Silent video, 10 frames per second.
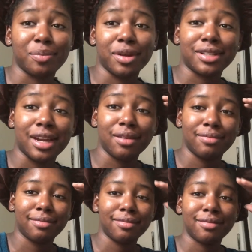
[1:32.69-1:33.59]
But today,
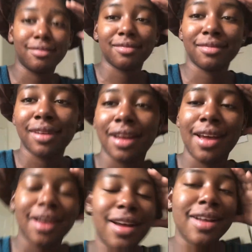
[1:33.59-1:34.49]

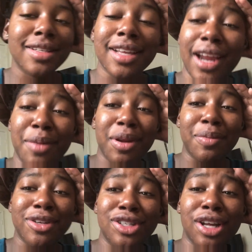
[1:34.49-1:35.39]
today I'm getting
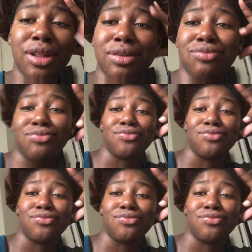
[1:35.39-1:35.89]
my shit together.